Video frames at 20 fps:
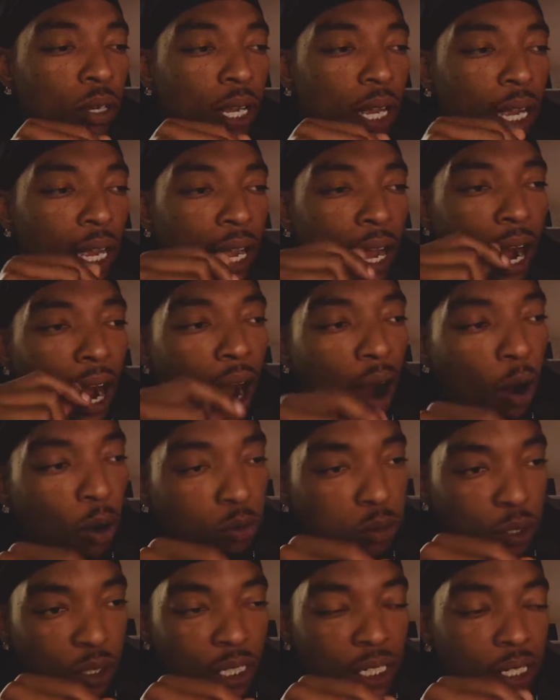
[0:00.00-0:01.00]
and
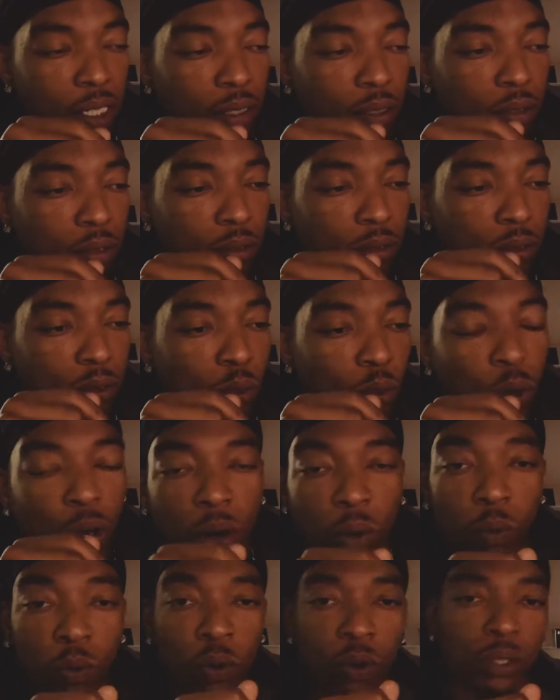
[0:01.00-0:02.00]
Offset were
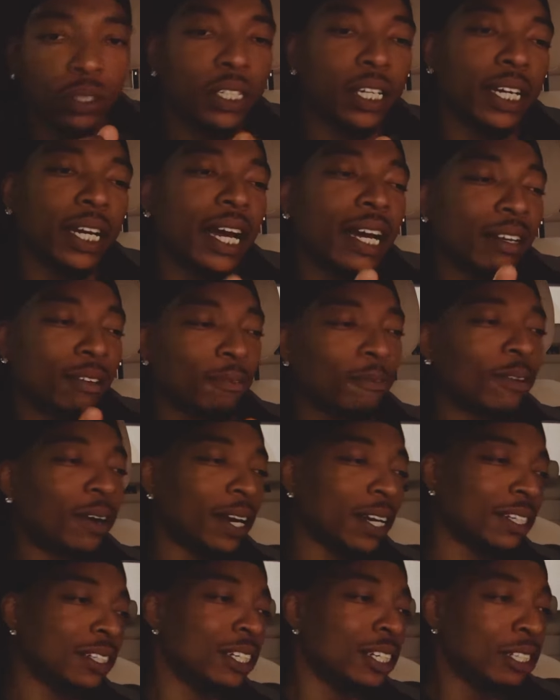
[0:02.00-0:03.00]
the ones that got the
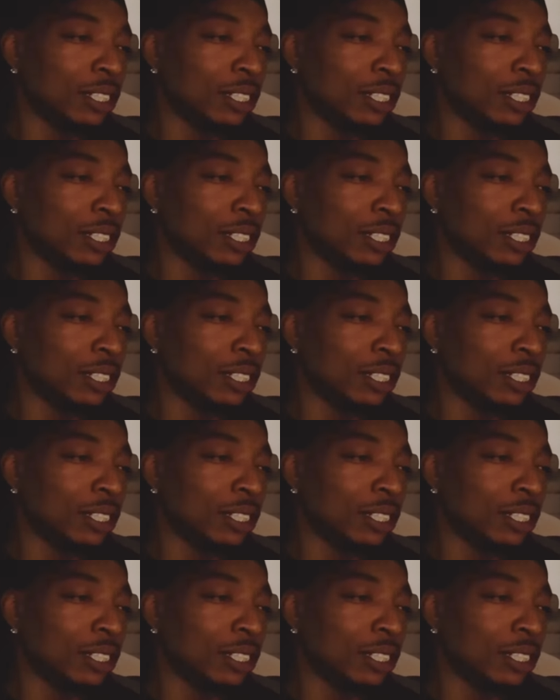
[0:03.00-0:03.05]
fight.